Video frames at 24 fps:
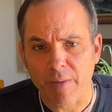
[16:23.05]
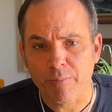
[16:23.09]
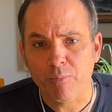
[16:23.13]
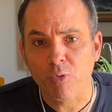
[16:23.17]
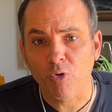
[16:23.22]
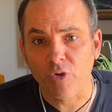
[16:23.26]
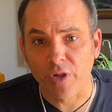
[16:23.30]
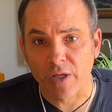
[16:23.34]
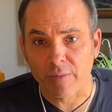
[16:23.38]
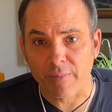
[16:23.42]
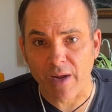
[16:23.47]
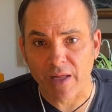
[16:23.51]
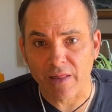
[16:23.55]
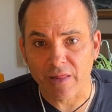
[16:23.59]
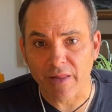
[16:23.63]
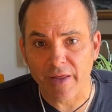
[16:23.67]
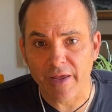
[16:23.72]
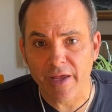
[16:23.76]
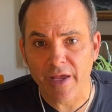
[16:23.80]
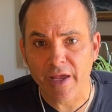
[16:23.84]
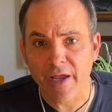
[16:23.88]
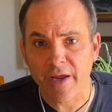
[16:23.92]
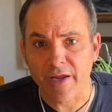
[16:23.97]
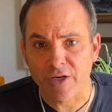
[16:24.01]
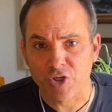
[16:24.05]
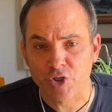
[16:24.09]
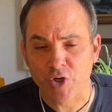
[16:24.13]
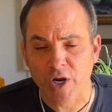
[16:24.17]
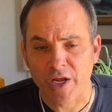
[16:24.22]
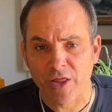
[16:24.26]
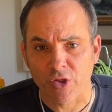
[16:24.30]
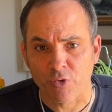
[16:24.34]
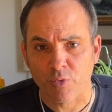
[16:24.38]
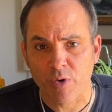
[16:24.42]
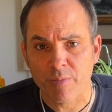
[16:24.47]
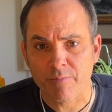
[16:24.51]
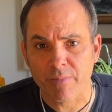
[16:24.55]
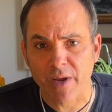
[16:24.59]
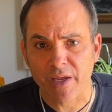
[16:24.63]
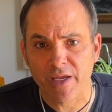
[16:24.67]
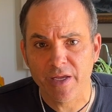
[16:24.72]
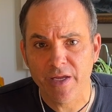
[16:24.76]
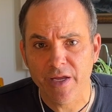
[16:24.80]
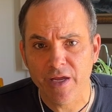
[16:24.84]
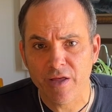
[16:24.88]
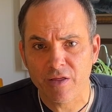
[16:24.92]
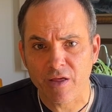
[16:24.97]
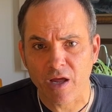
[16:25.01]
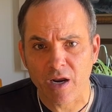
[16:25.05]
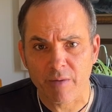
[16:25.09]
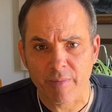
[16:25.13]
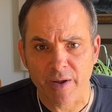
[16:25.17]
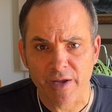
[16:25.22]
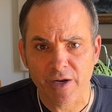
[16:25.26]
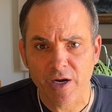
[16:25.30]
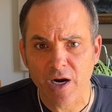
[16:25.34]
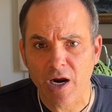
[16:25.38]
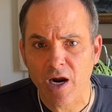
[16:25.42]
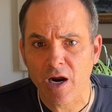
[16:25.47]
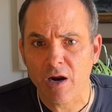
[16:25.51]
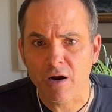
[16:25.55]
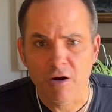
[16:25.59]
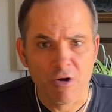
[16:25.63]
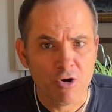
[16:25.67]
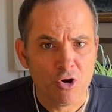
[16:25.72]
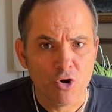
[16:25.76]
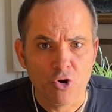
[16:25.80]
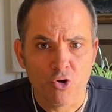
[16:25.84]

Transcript: pulling my leg and trying to rip my keys out of my car.